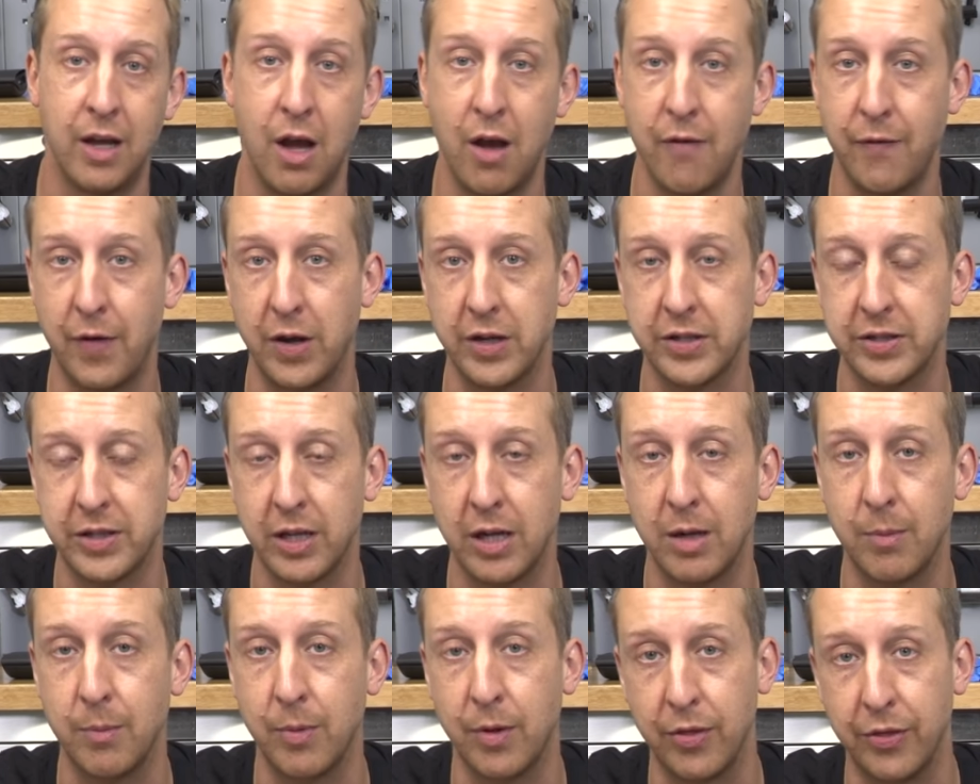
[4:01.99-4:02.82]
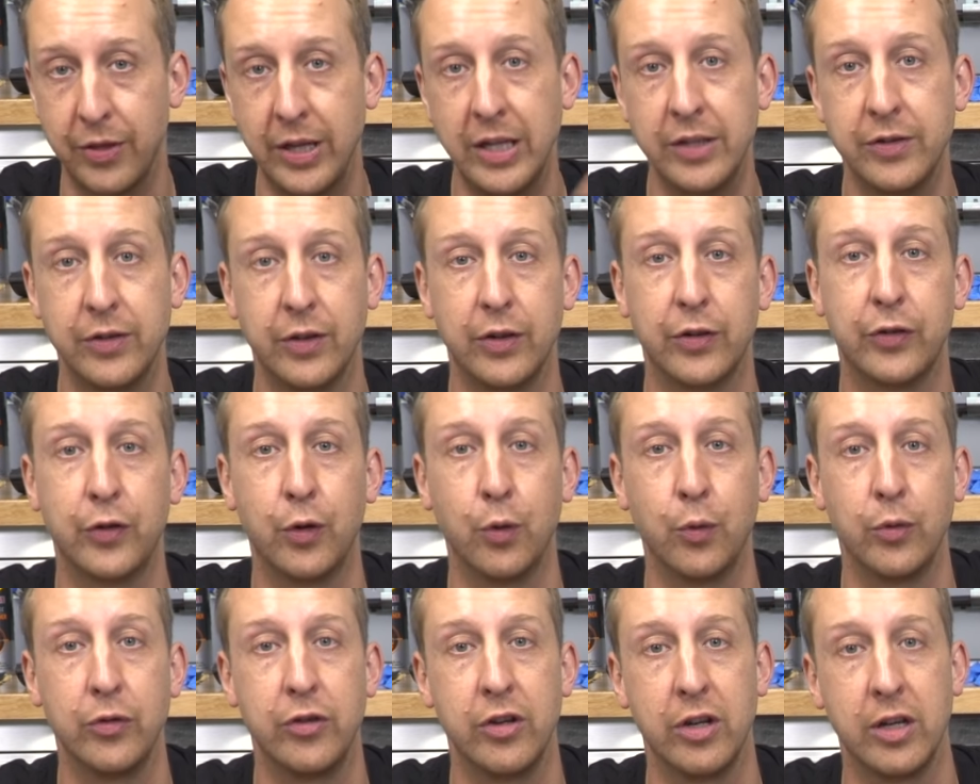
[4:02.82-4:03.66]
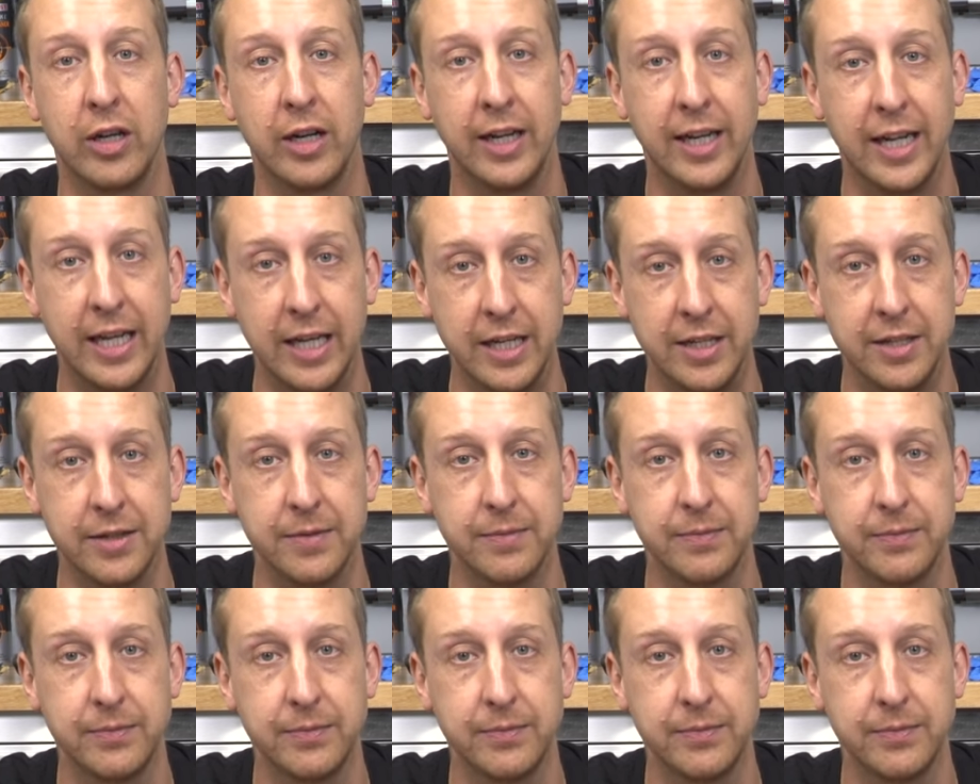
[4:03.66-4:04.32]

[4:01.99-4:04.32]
First up, these are the tools you're going to need.